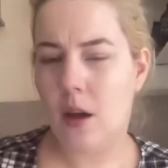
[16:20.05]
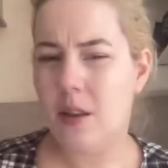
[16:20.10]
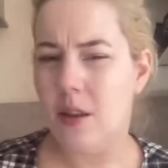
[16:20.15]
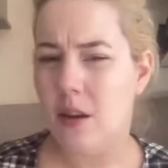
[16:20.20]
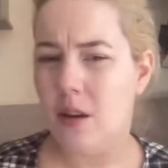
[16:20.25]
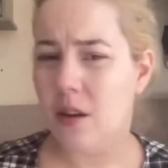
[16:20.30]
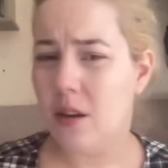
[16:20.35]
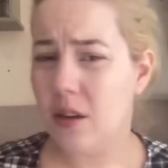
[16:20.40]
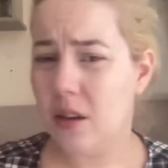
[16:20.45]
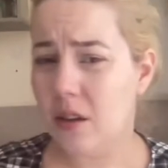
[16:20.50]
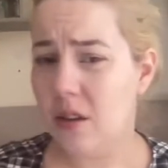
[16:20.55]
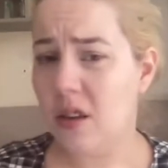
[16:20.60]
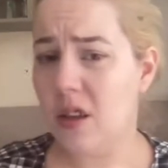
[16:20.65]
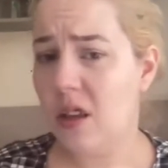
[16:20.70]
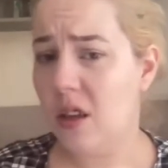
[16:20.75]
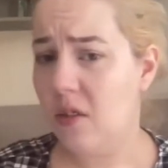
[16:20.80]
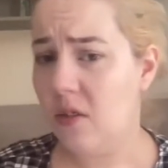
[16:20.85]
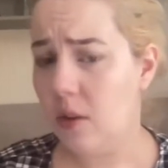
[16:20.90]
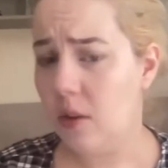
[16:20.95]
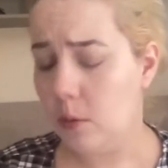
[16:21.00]
don't like going
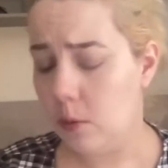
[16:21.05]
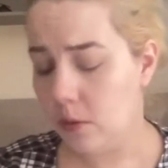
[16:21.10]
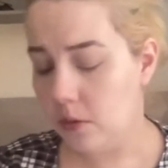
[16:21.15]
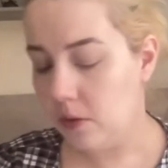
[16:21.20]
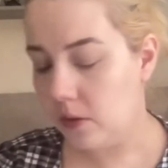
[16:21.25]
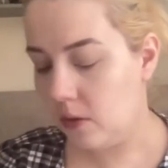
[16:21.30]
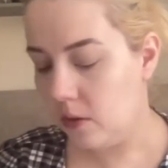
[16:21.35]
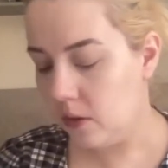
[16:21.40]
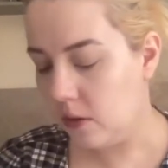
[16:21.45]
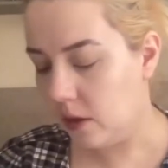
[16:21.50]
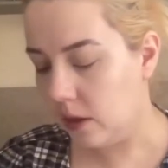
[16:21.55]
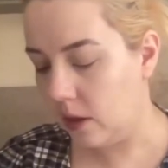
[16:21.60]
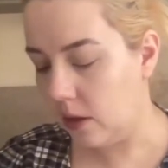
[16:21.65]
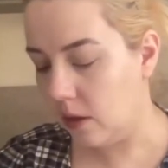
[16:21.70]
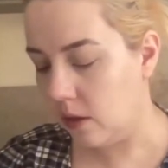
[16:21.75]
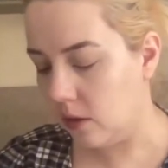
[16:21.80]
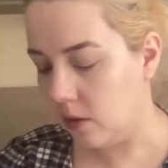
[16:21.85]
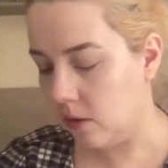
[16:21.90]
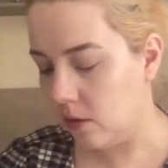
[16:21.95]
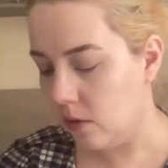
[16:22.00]
heavy with concealer
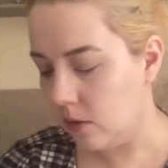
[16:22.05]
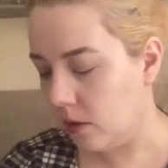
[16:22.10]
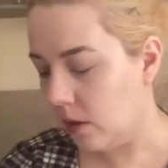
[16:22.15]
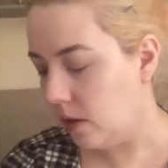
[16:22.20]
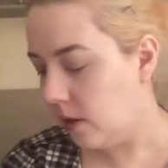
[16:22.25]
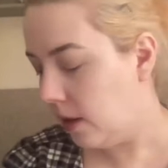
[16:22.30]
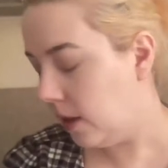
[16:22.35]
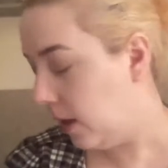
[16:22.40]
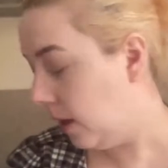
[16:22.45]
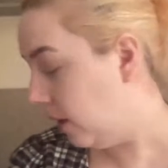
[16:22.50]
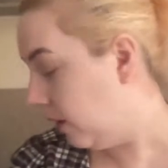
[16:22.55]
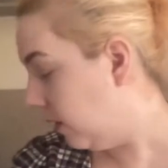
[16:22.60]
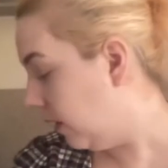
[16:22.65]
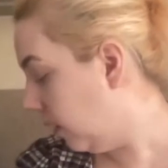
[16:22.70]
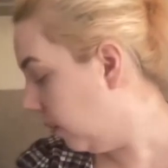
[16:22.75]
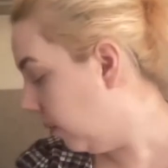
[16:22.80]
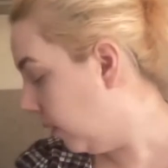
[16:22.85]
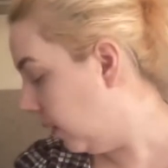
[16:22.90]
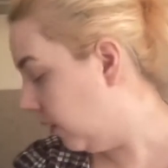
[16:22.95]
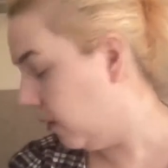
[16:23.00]
on a day-to-day
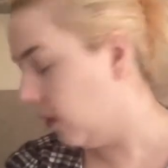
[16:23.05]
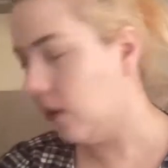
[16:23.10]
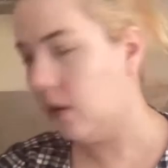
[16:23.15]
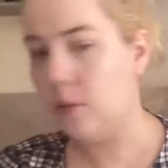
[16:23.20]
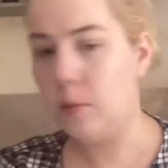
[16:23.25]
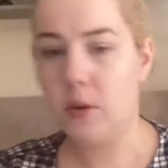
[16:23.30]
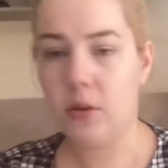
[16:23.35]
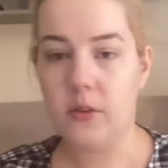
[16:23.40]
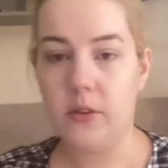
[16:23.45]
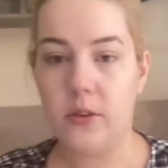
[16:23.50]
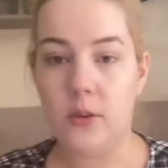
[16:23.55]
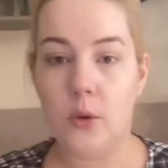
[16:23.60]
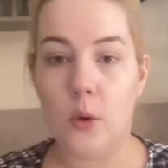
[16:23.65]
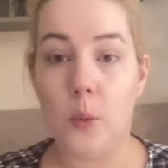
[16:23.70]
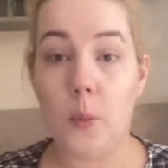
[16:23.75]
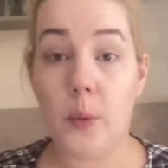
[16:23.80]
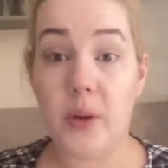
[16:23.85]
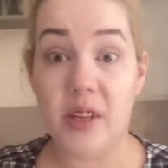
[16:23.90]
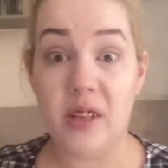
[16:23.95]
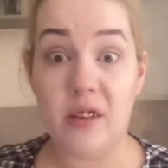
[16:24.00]
basis, especially not
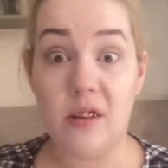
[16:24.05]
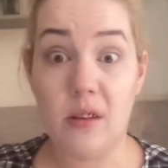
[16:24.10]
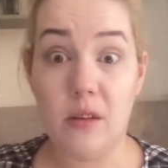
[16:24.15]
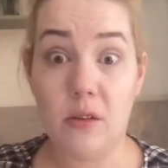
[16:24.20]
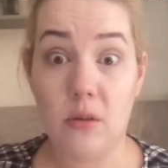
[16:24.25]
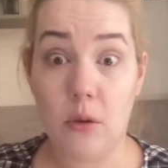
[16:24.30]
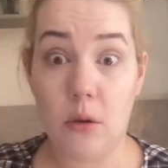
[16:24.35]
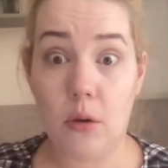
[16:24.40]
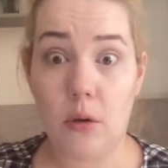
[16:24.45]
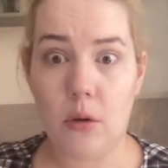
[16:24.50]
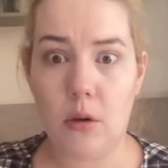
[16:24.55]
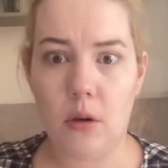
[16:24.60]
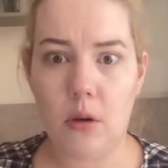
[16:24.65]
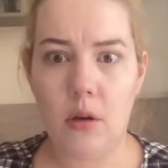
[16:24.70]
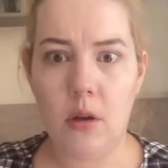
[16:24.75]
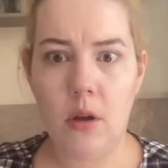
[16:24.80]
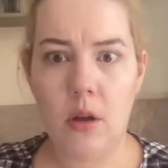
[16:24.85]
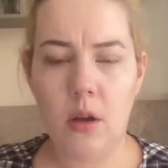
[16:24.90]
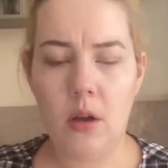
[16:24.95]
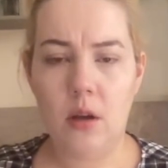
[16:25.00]
when it's this hot.
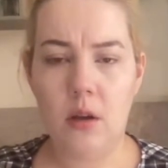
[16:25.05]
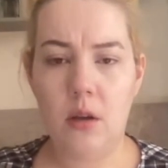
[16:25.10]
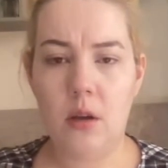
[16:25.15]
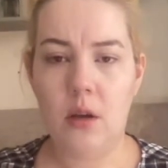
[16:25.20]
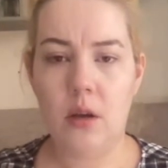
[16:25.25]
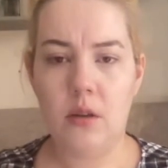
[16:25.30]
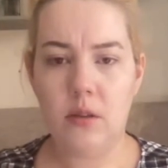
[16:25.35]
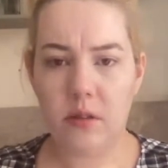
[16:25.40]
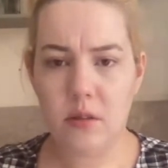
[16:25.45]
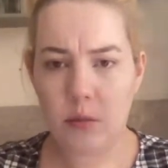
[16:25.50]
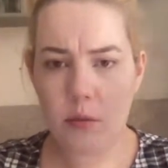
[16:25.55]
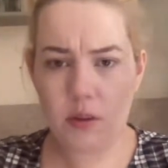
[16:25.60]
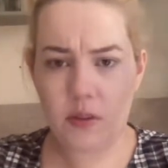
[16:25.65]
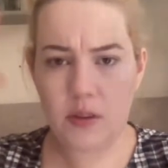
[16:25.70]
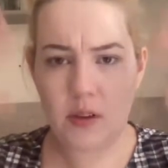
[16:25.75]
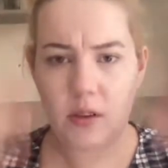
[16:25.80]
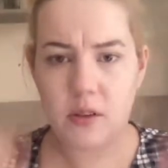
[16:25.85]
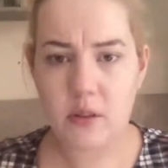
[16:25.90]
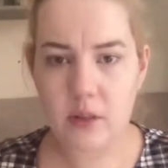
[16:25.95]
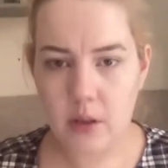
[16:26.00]
So when I think
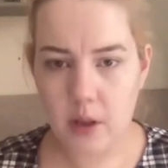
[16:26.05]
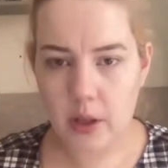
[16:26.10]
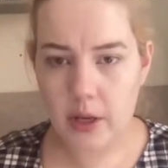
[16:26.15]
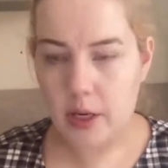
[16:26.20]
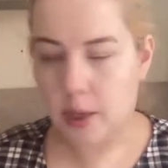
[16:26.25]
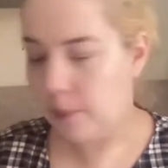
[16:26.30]
it's sliding.